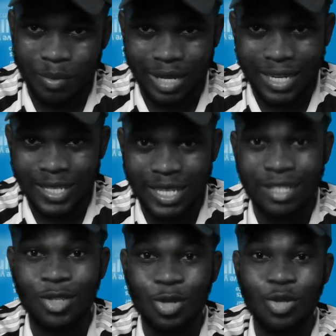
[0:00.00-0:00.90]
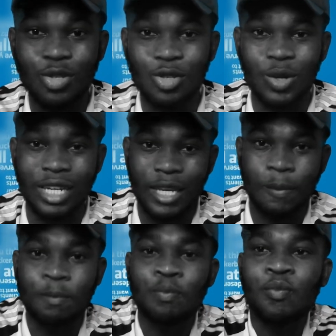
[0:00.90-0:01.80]
that is it use your
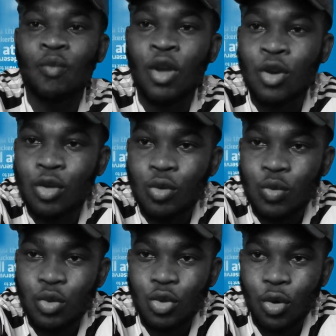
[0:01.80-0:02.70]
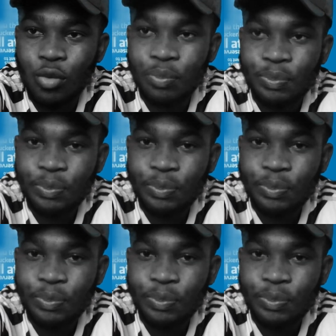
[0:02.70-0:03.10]
name so